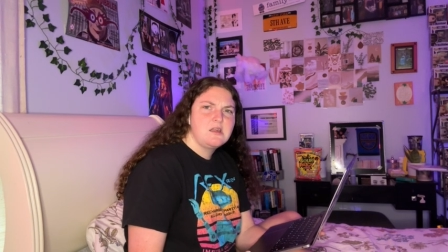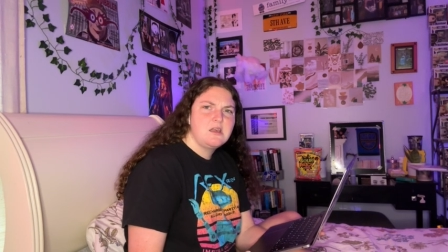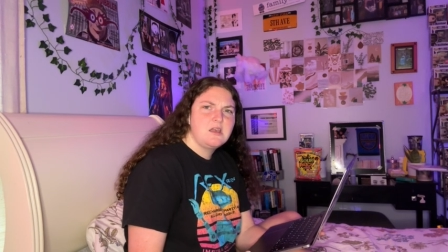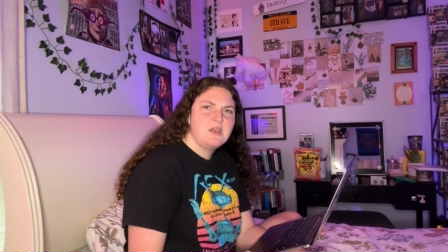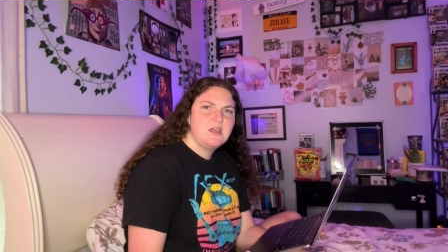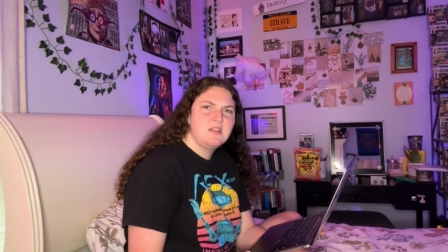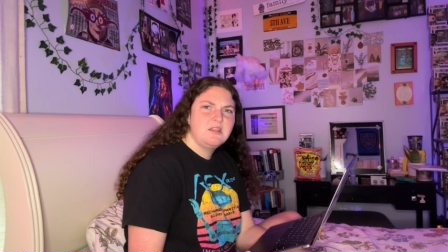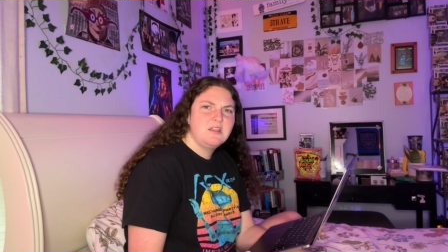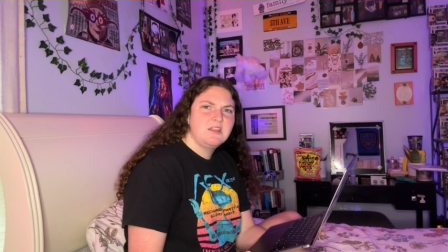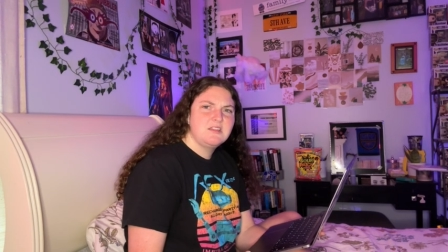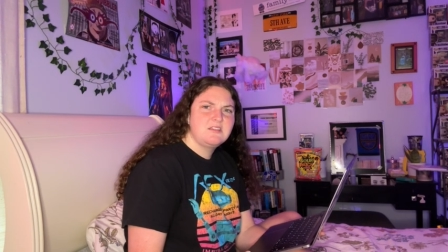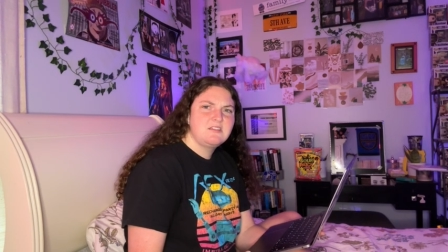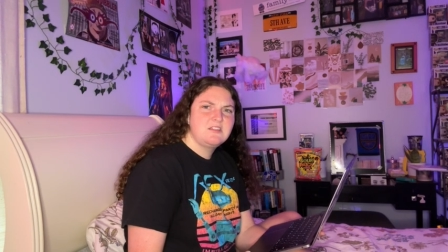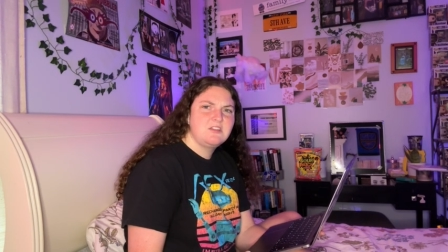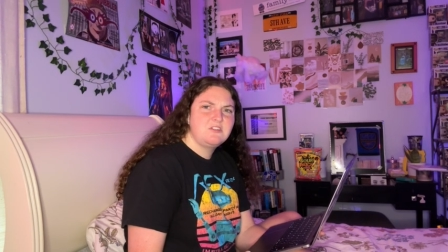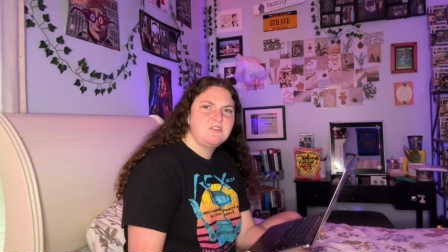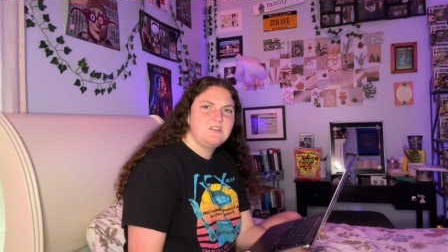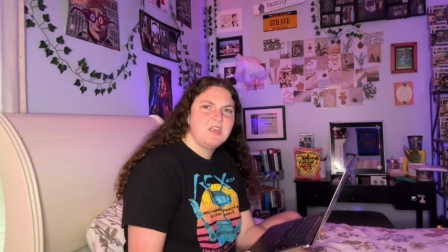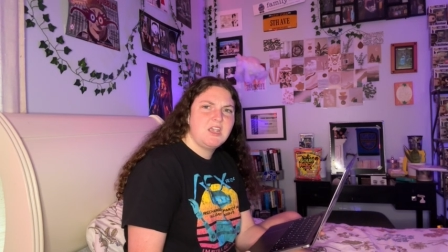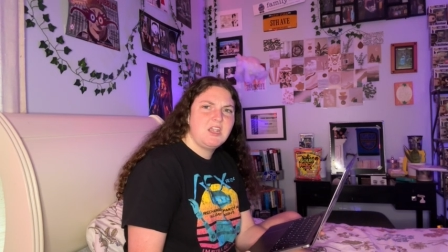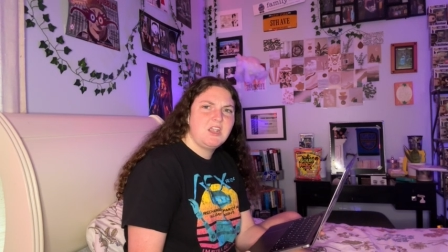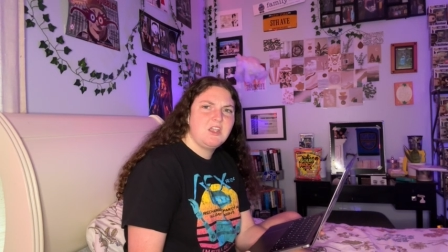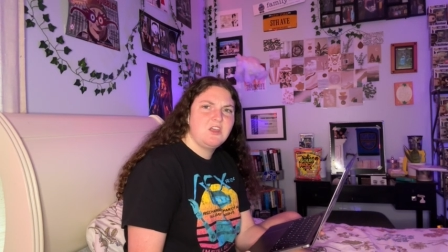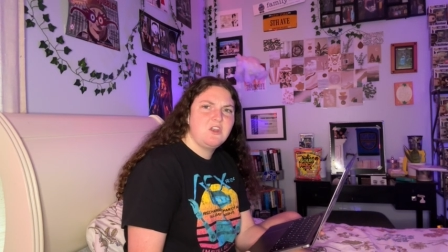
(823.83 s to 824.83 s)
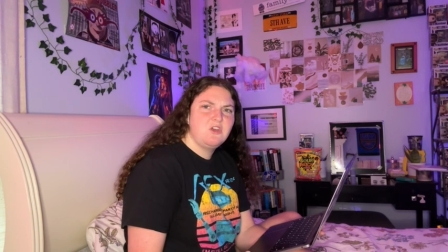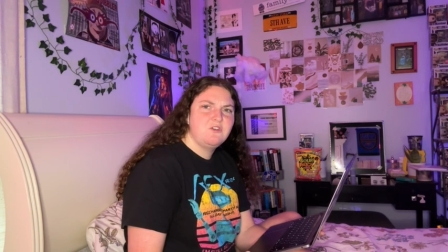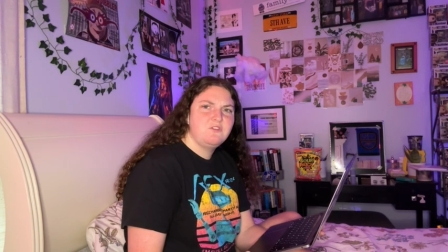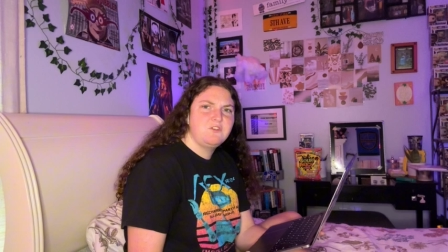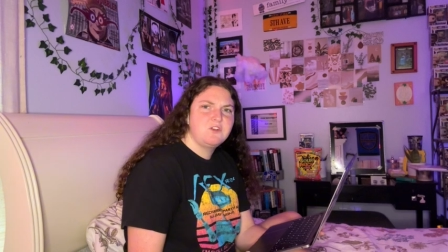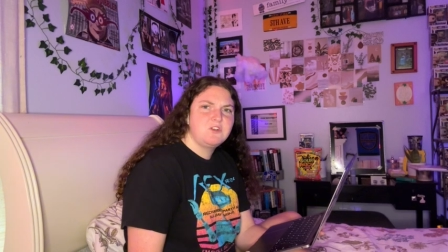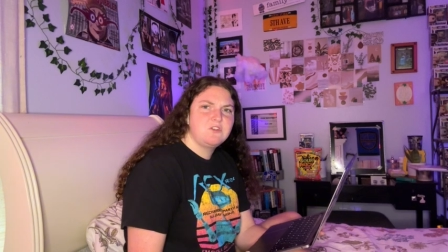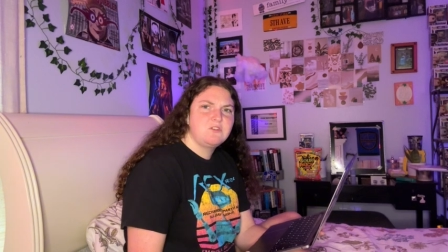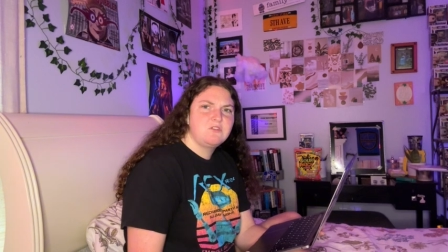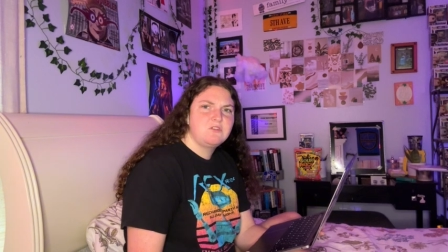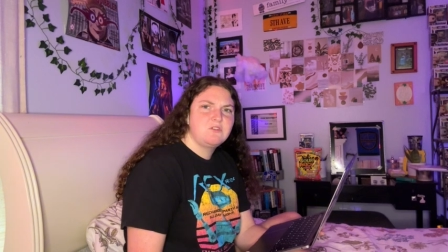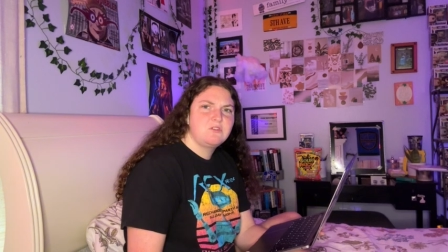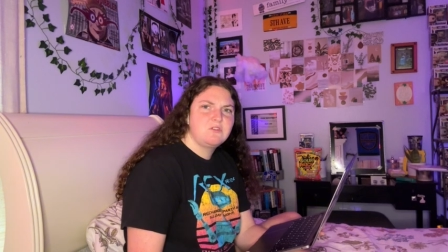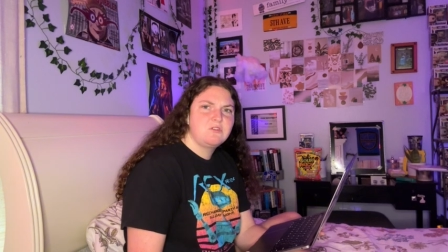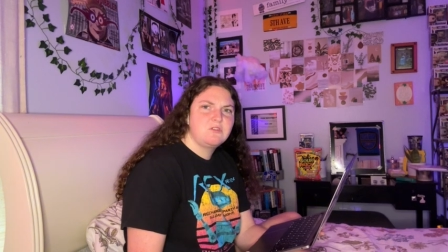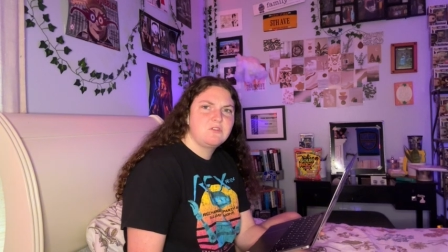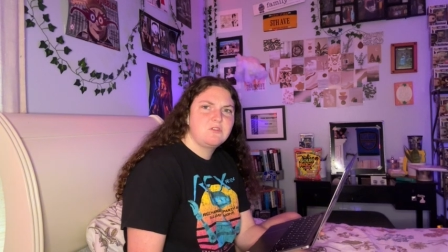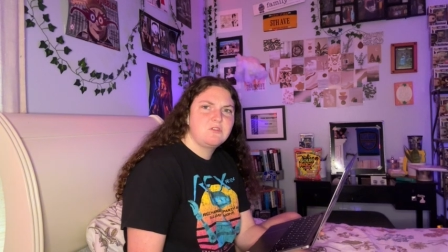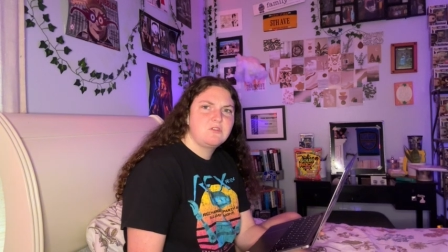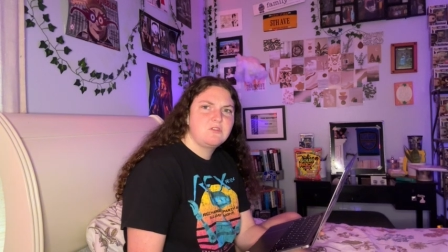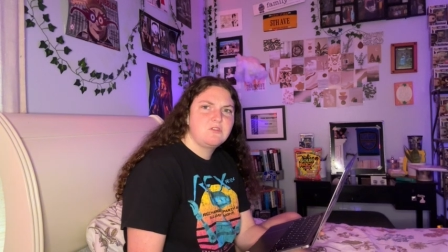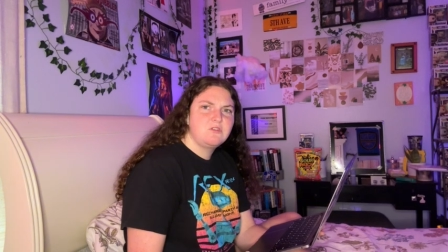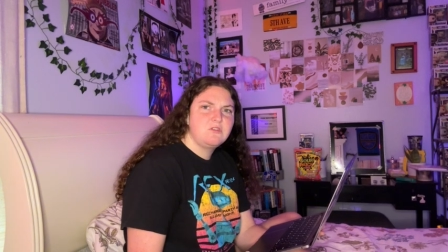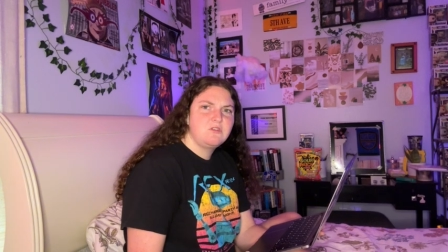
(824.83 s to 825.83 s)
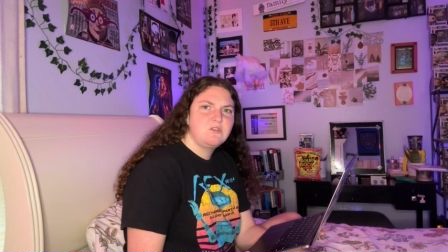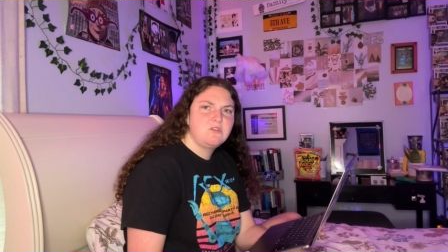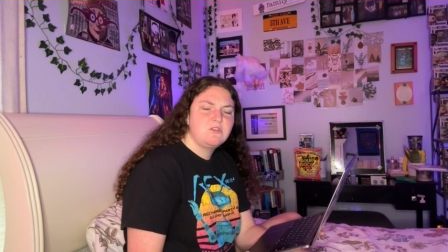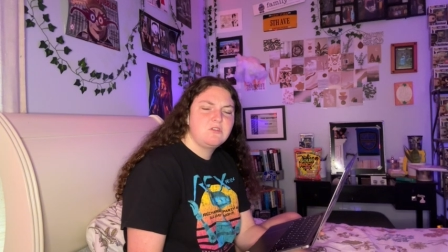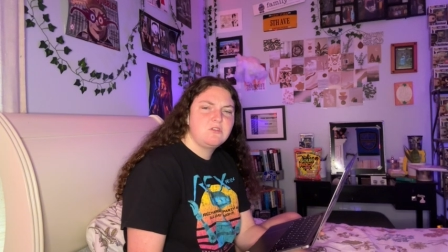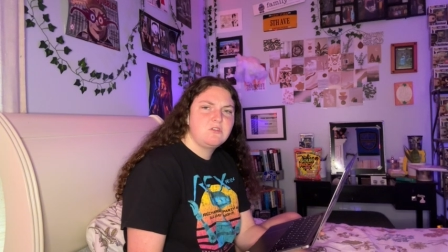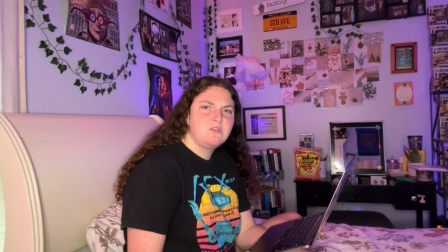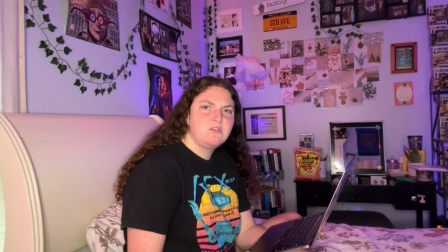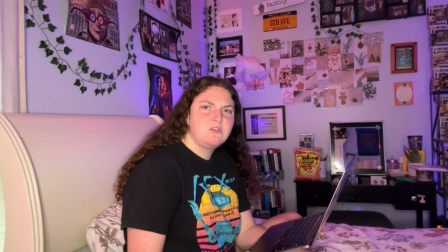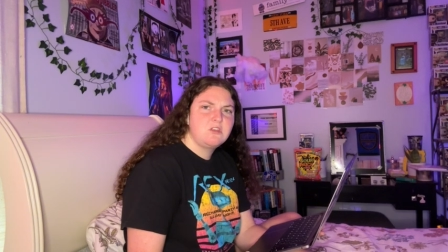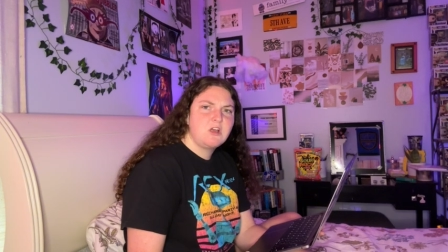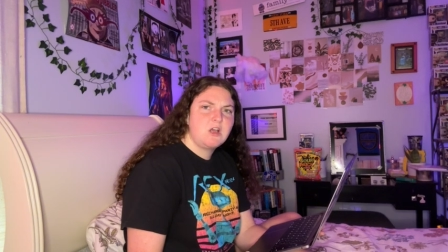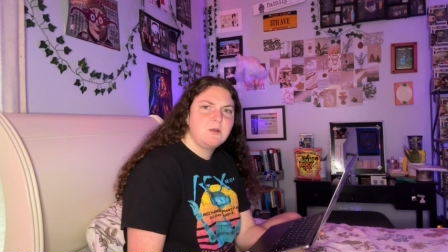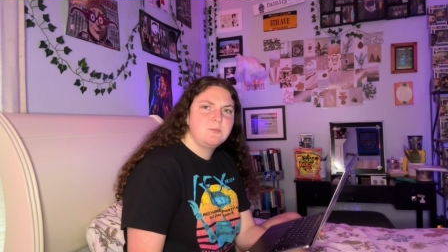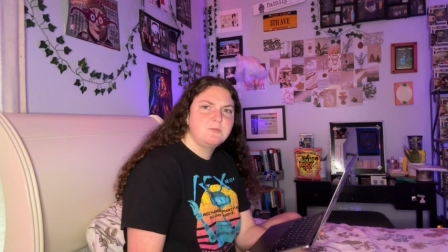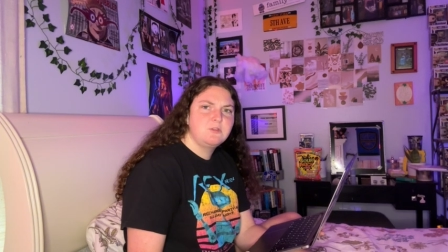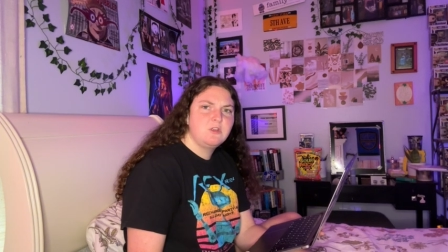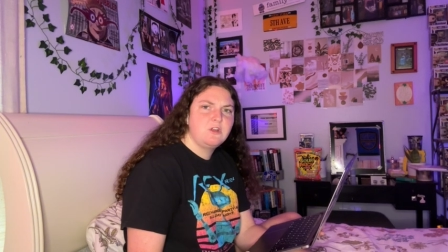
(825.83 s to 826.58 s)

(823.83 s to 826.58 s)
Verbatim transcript: Unless they're taking over Tom